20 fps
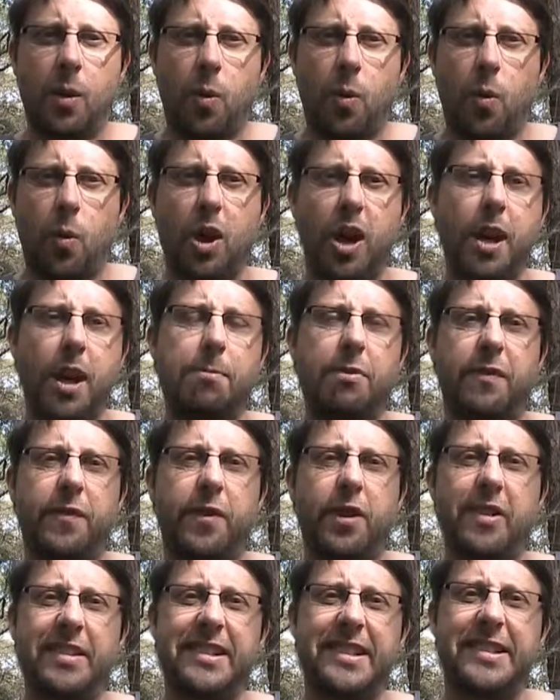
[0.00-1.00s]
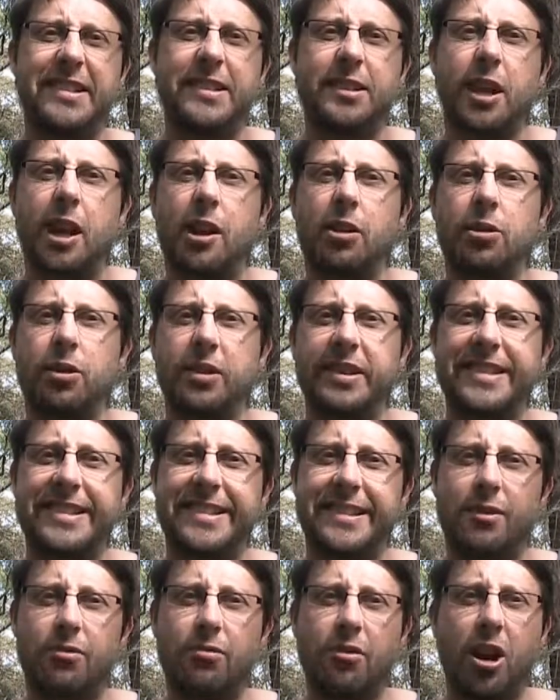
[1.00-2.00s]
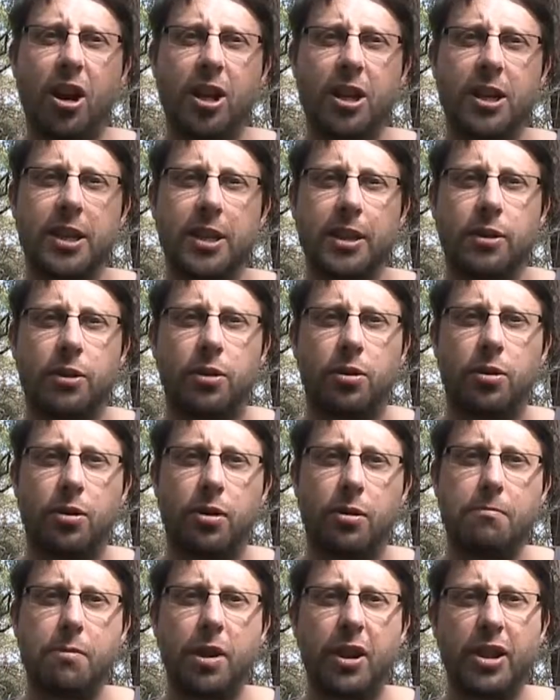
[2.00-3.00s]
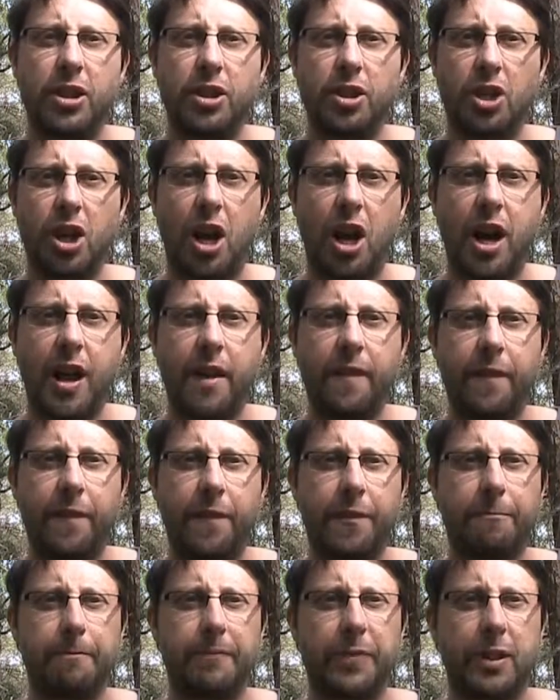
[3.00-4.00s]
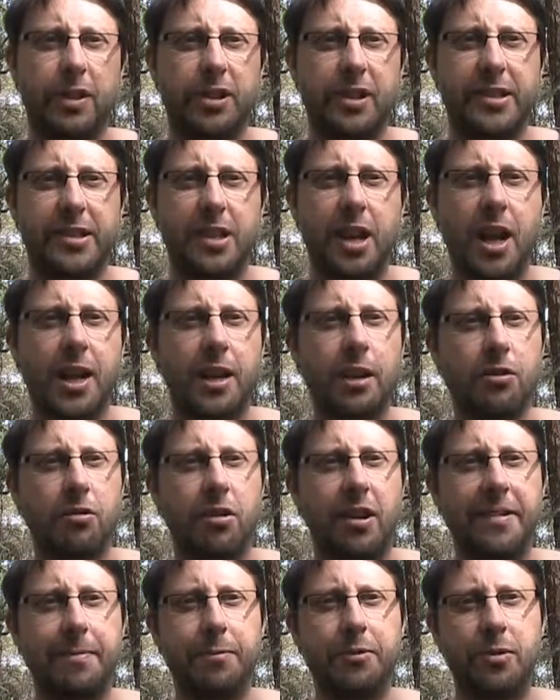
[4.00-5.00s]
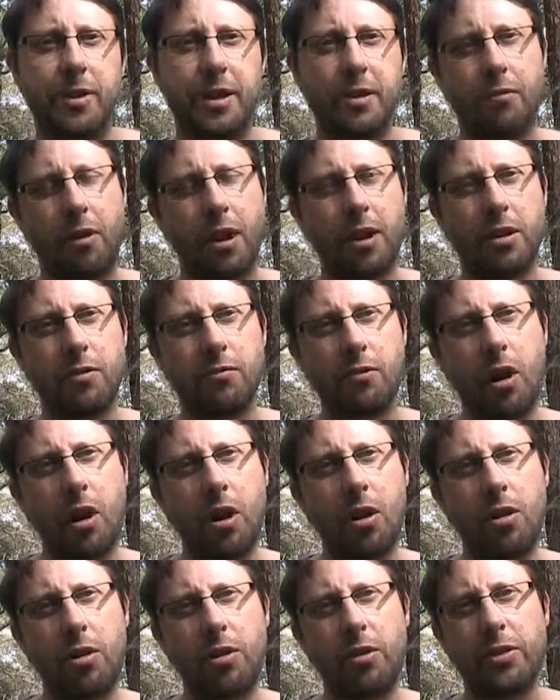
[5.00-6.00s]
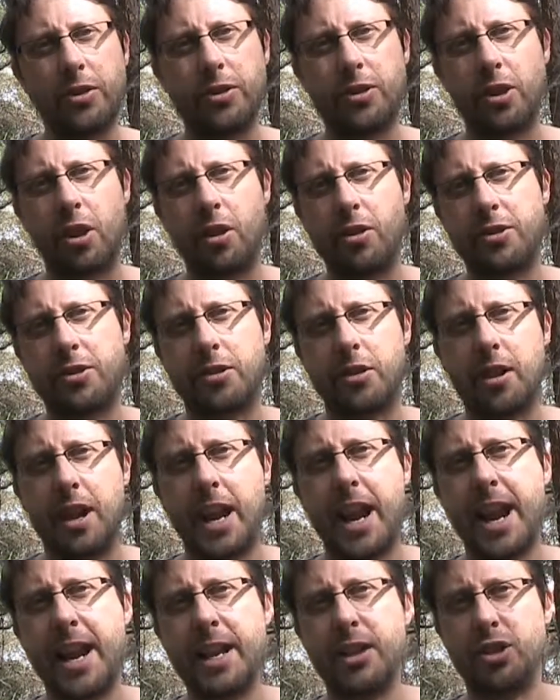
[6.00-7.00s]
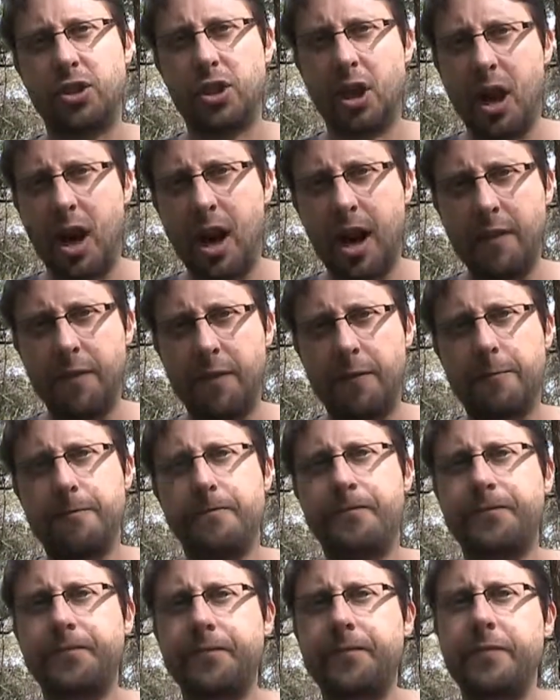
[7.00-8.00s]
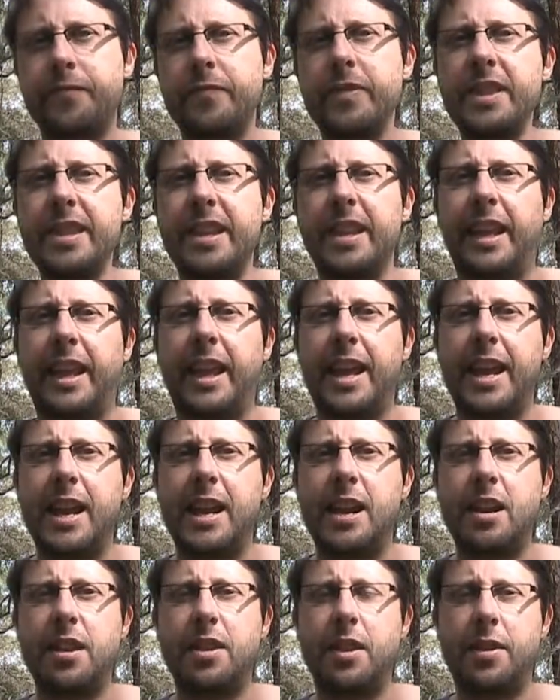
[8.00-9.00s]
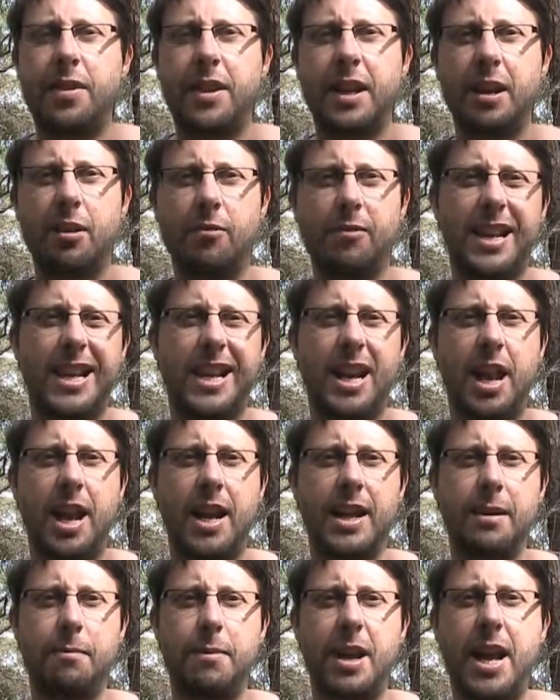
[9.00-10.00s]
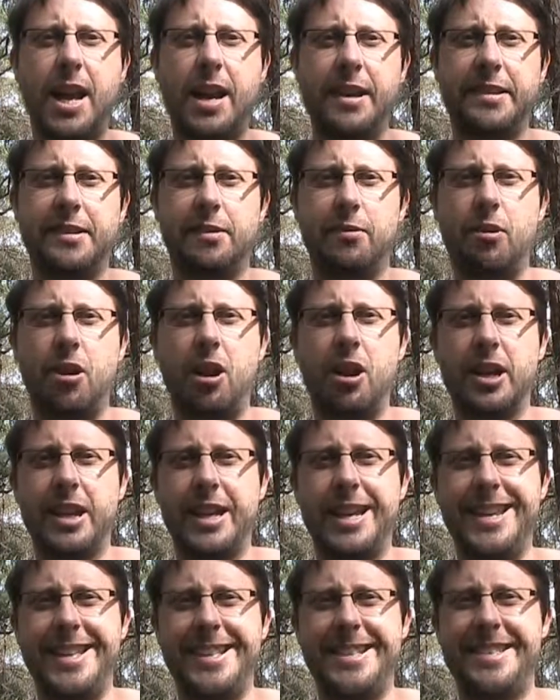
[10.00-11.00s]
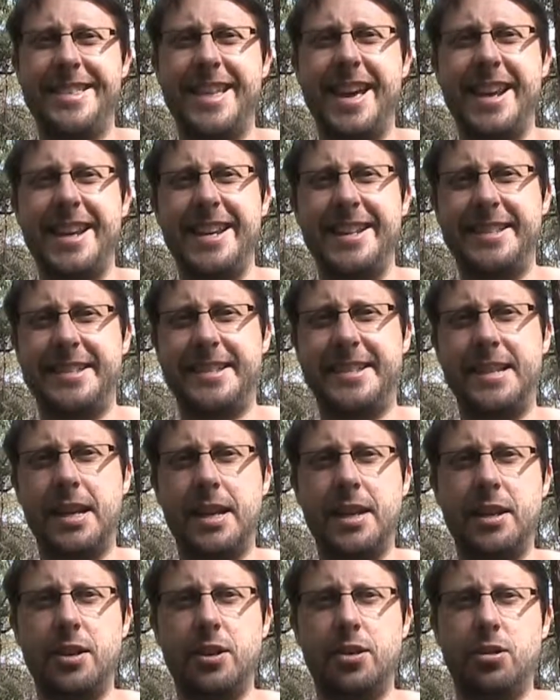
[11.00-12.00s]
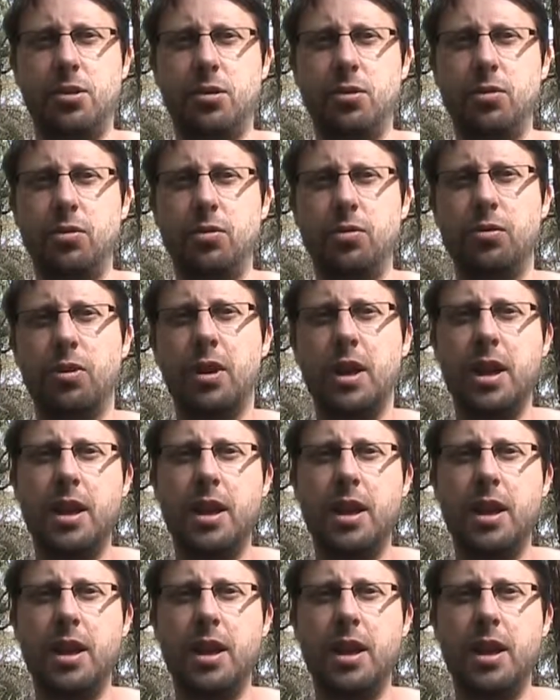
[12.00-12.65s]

What I prefer is a style called Ciroc or modern jive, which is like a cross between rock and roll, salsa and jive. And the thing I really like about Ciroc is that it's done to